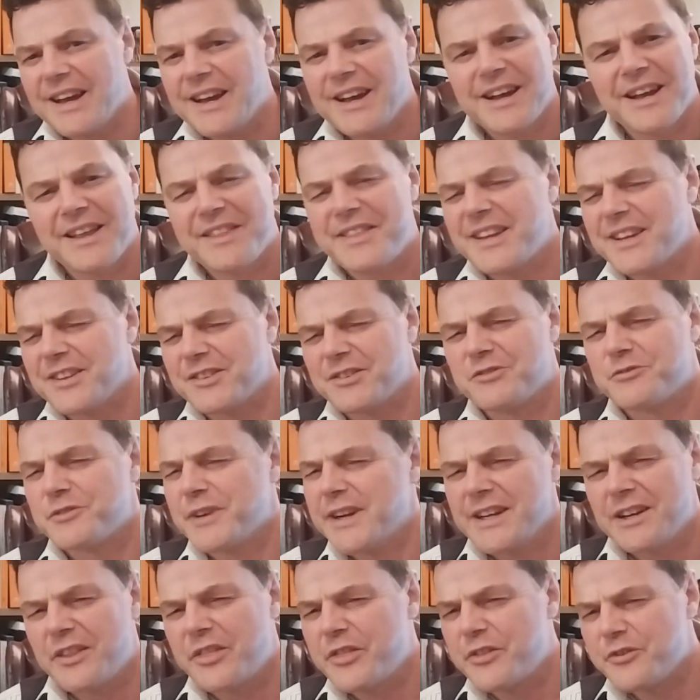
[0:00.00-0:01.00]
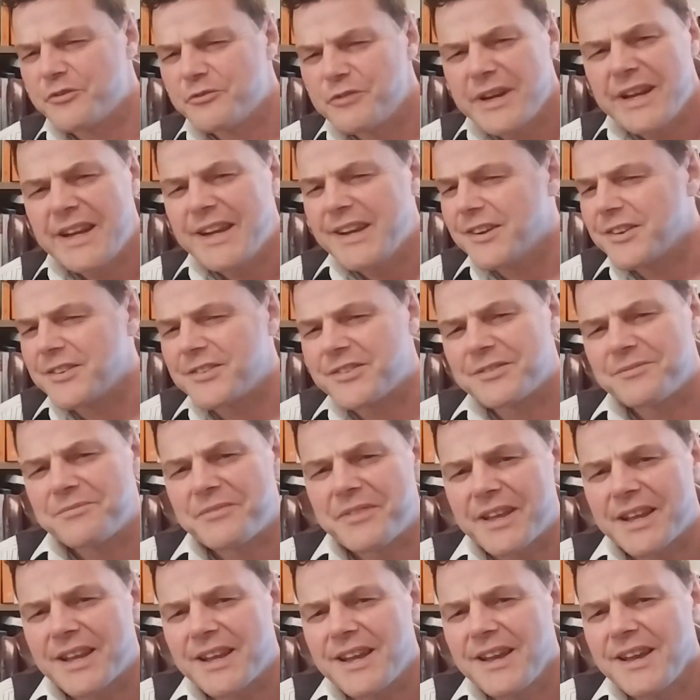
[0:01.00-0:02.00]
I think it's grade three or
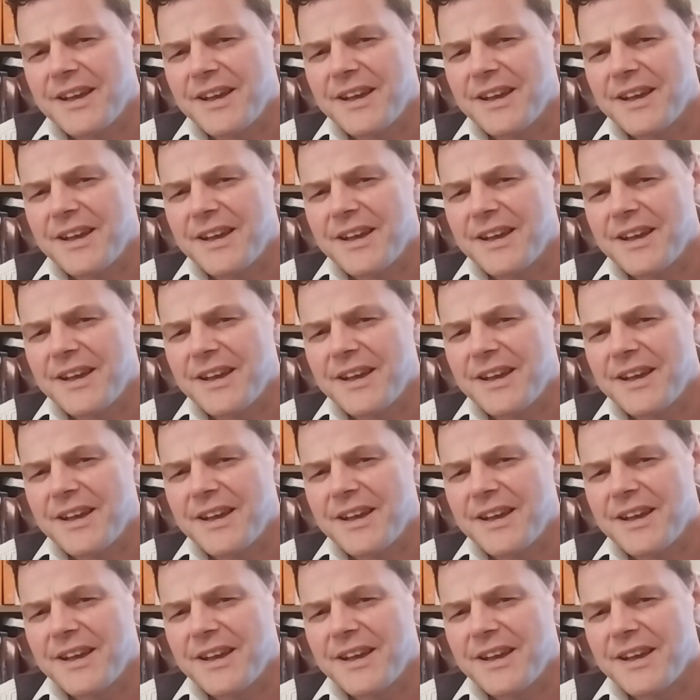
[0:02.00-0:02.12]
something,